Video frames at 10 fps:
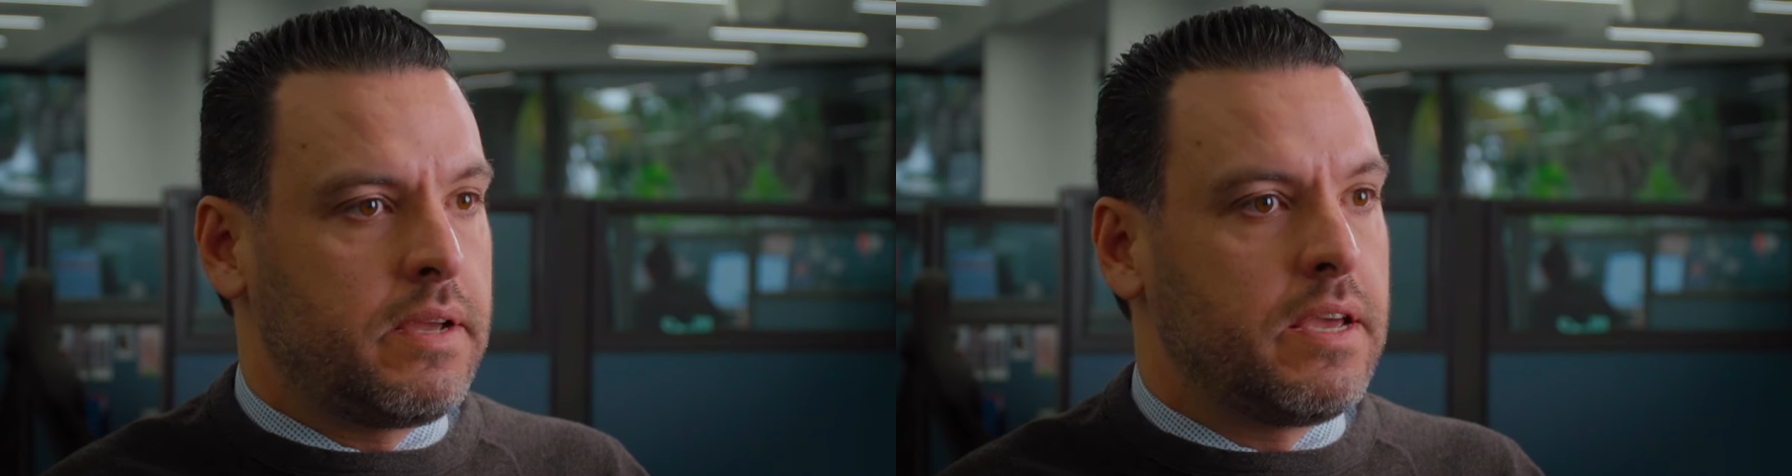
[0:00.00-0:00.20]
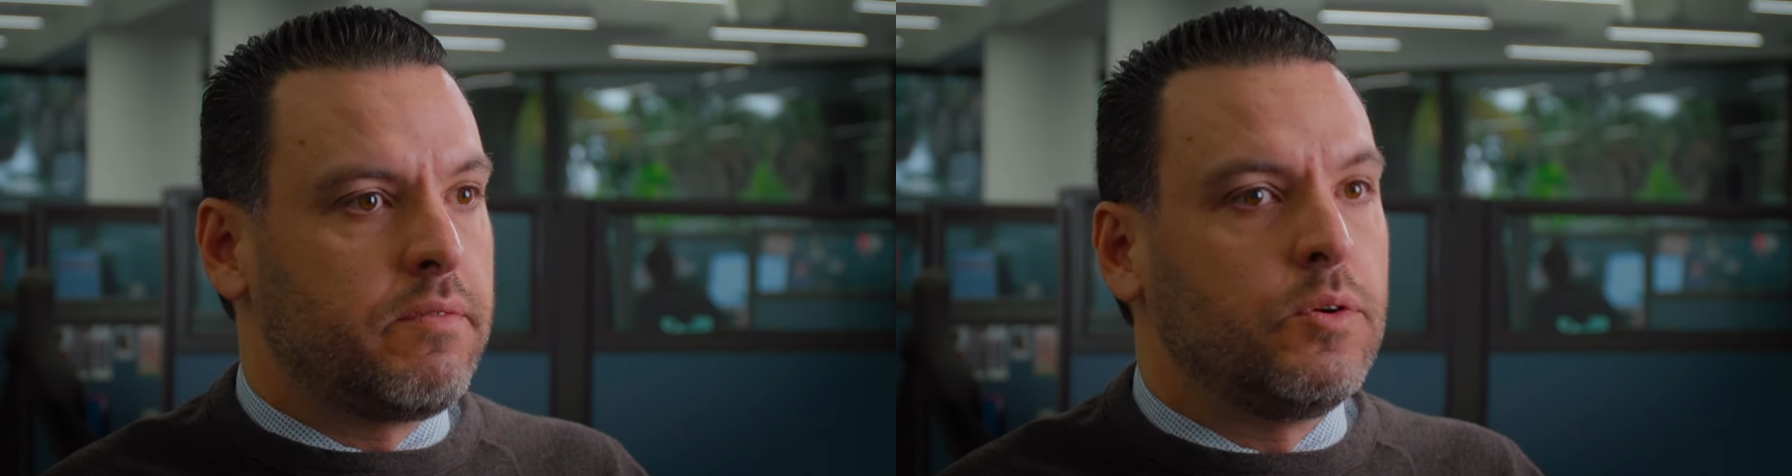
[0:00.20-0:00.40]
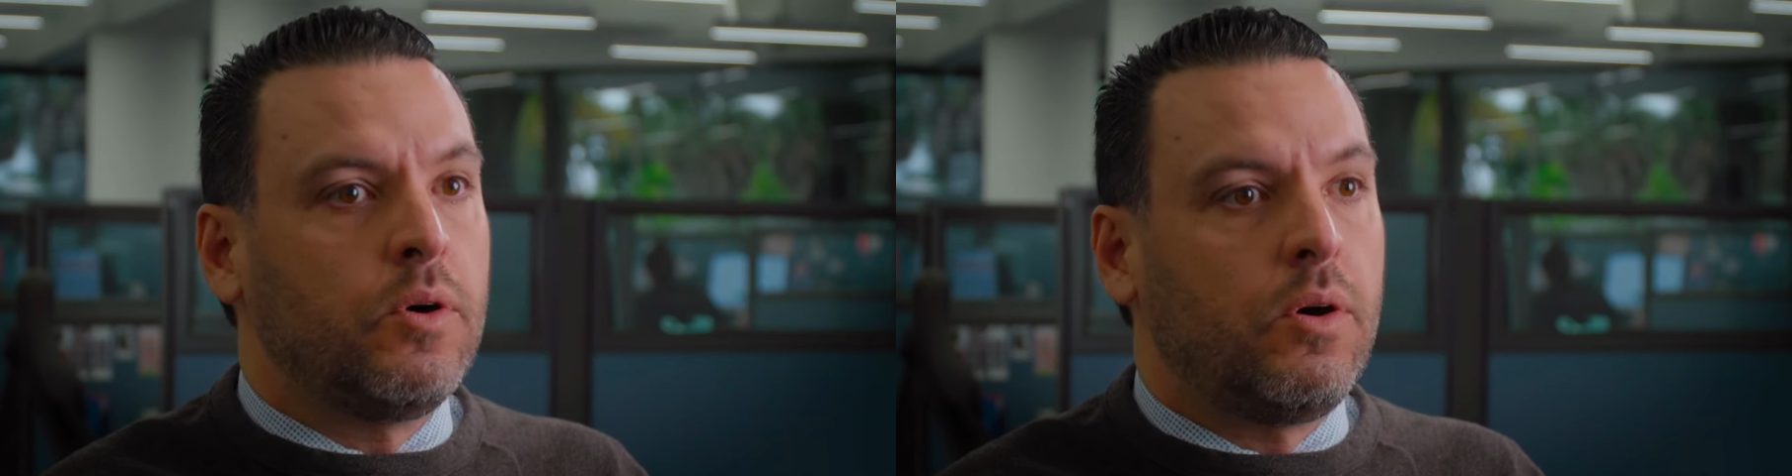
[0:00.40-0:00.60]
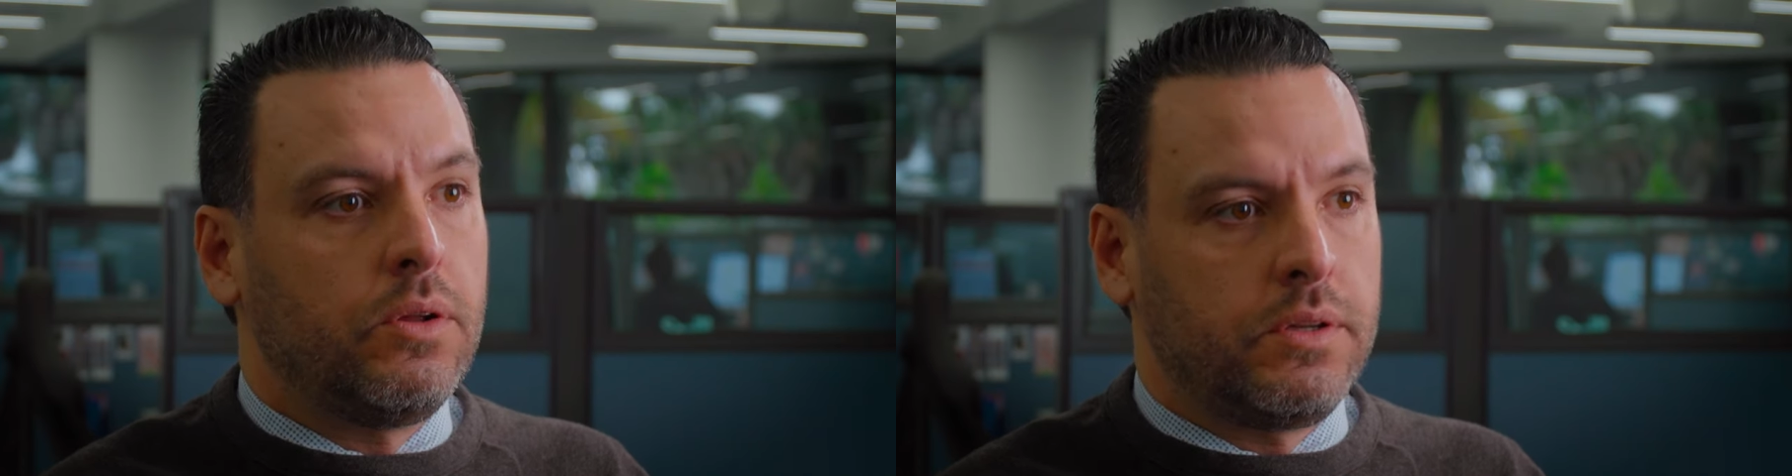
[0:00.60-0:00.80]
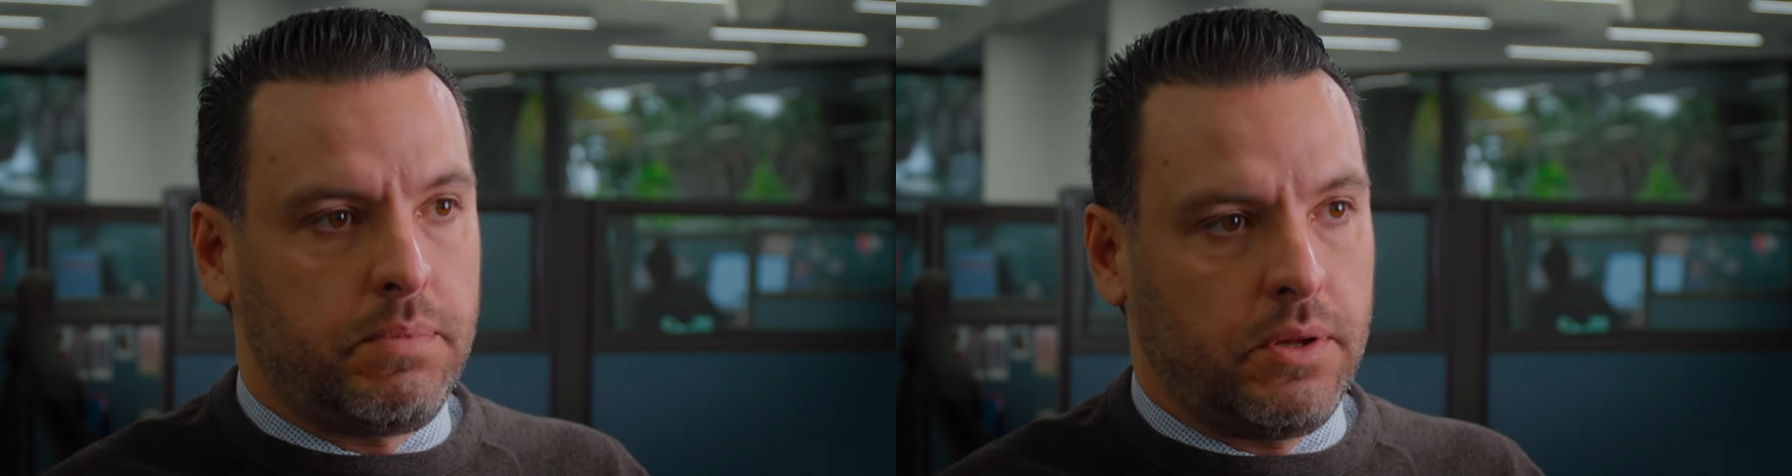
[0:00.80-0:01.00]
give to
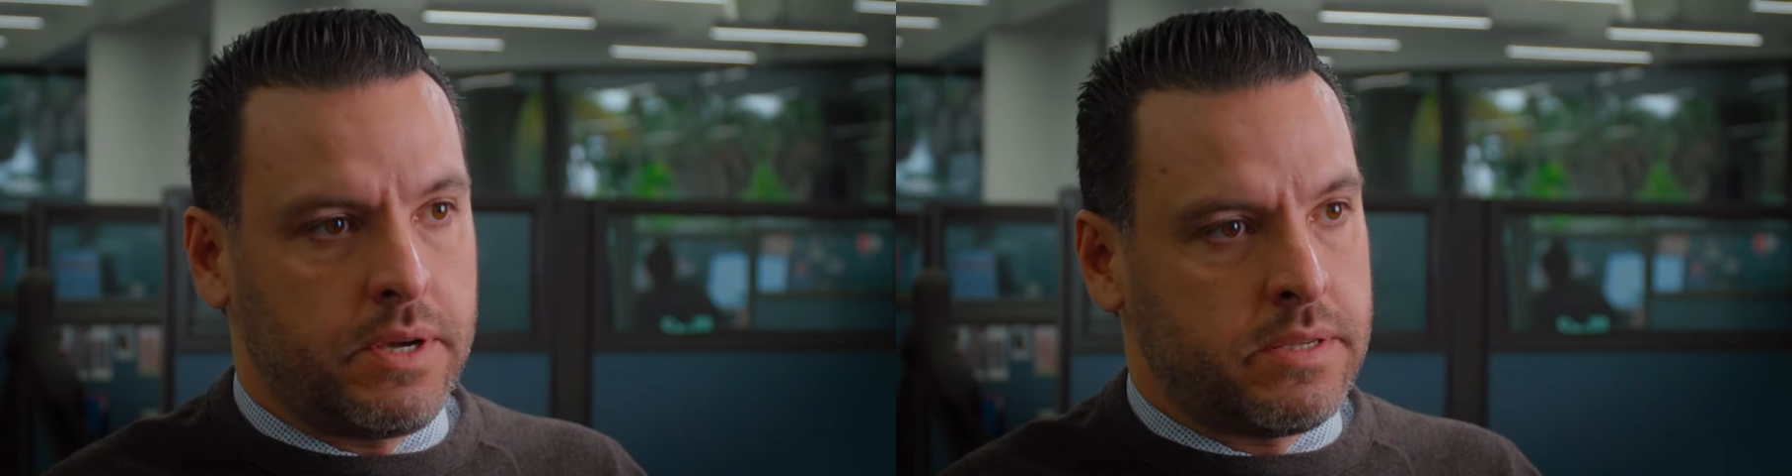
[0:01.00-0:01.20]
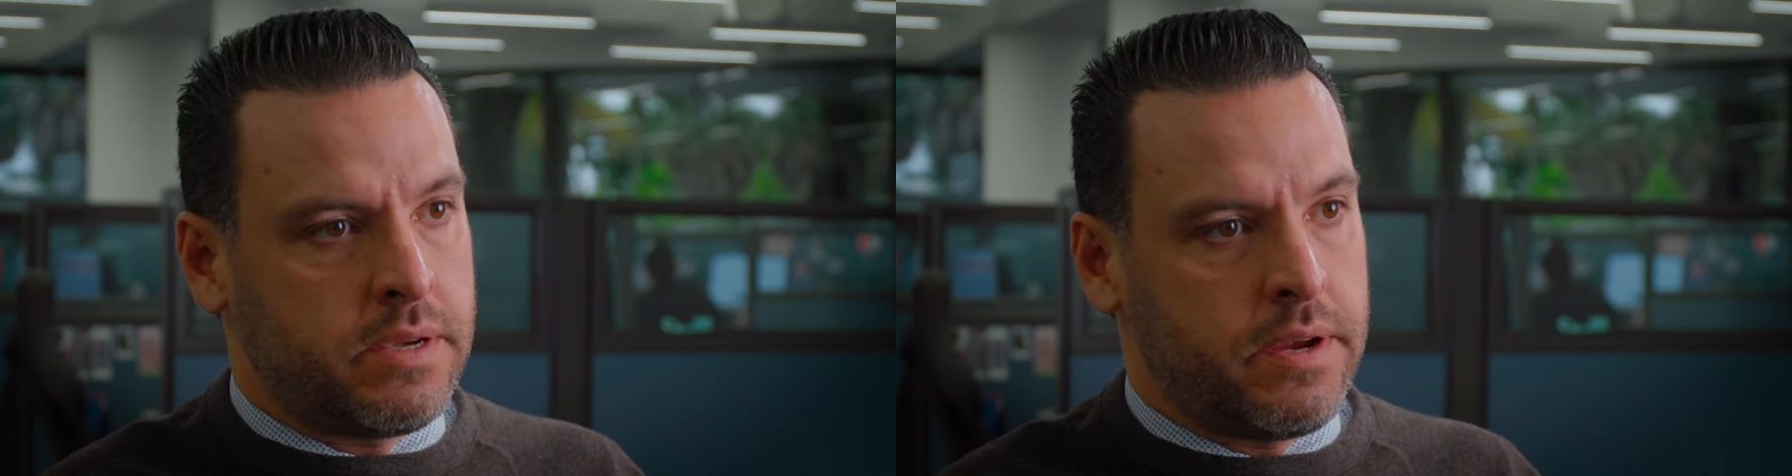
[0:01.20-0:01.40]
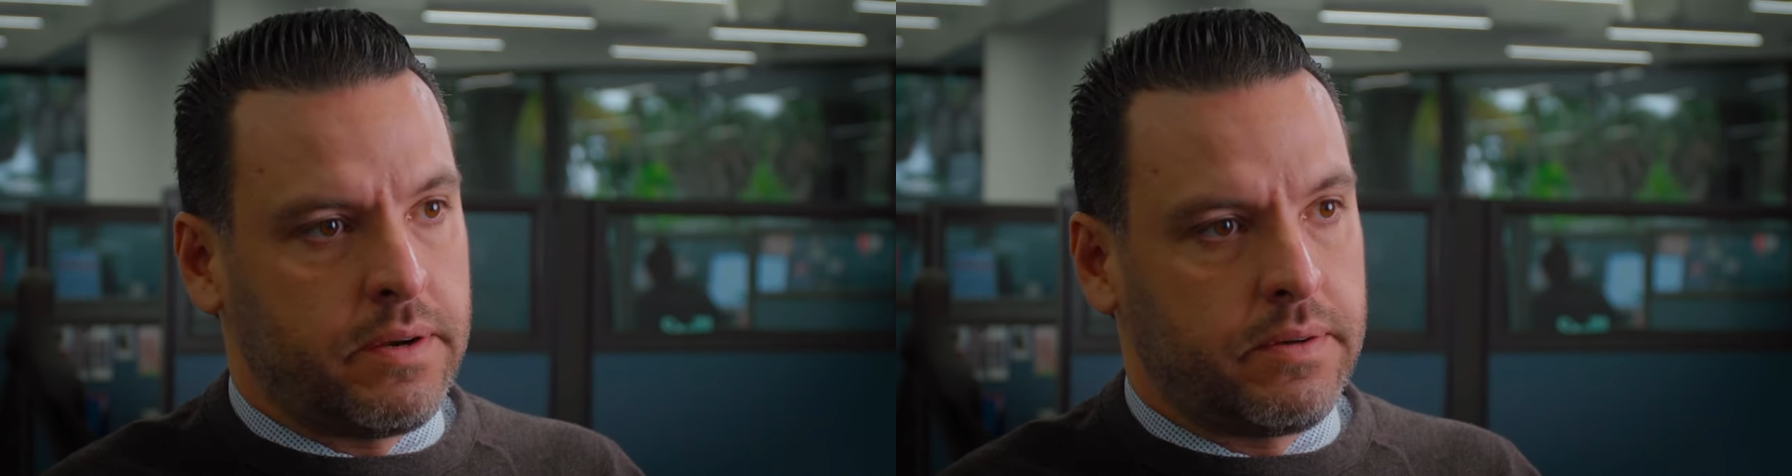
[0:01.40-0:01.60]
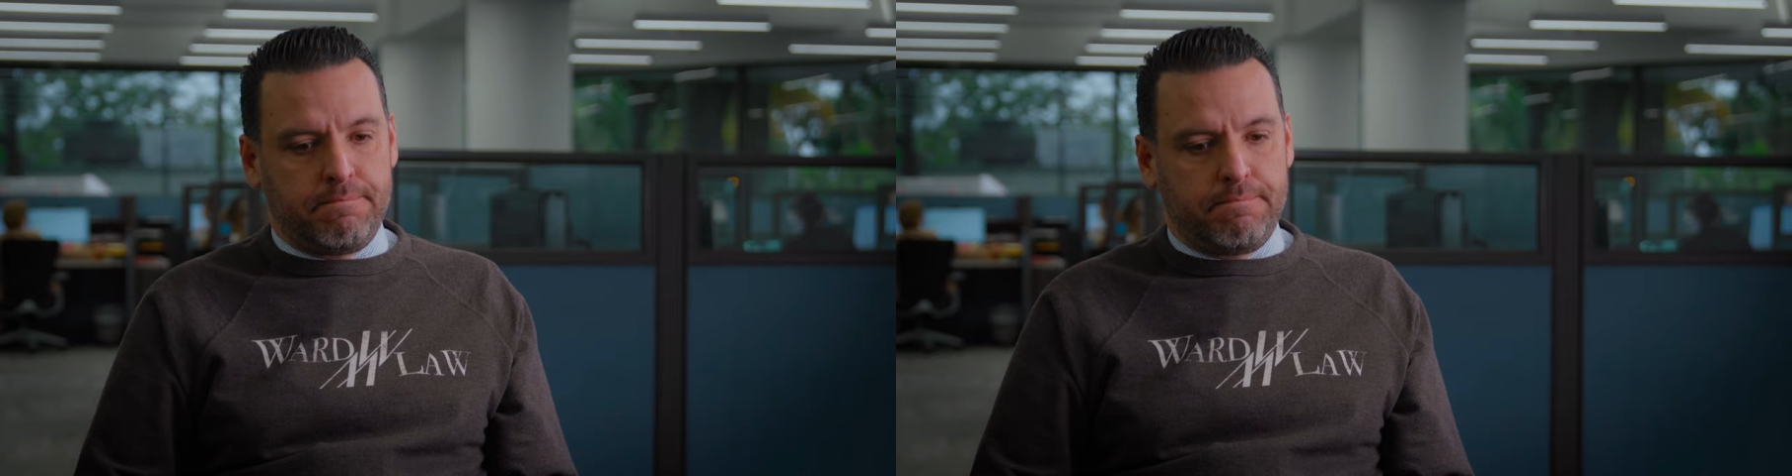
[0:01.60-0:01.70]
all the employees here.